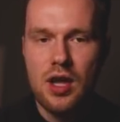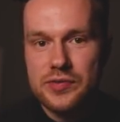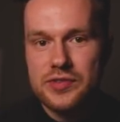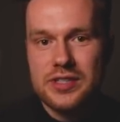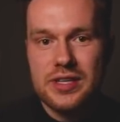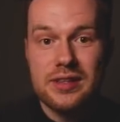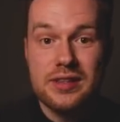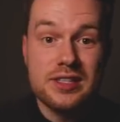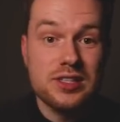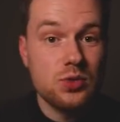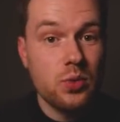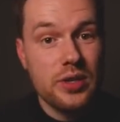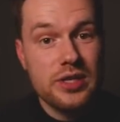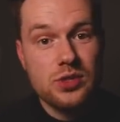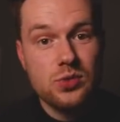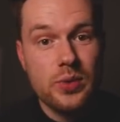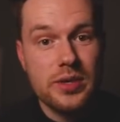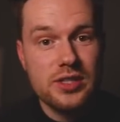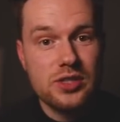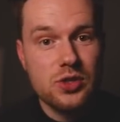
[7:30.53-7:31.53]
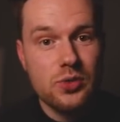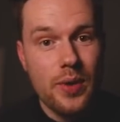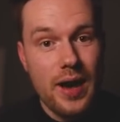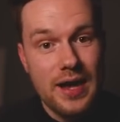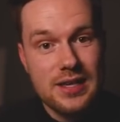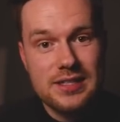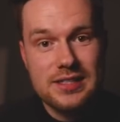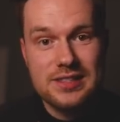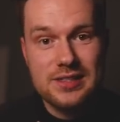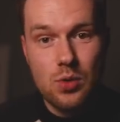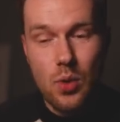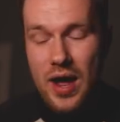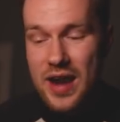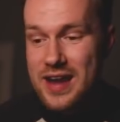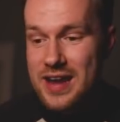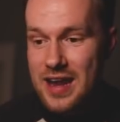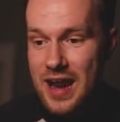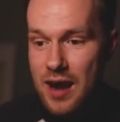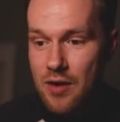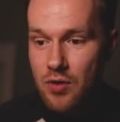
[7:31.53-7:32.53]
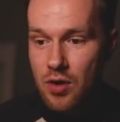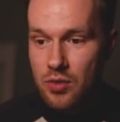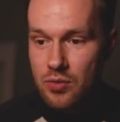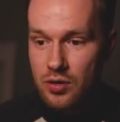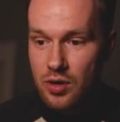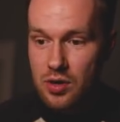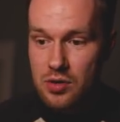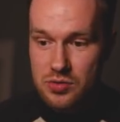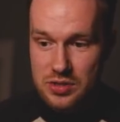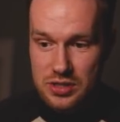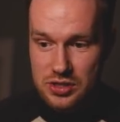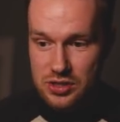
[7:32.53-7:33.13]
We've seen this 2022 Haas has quite a narrow nose.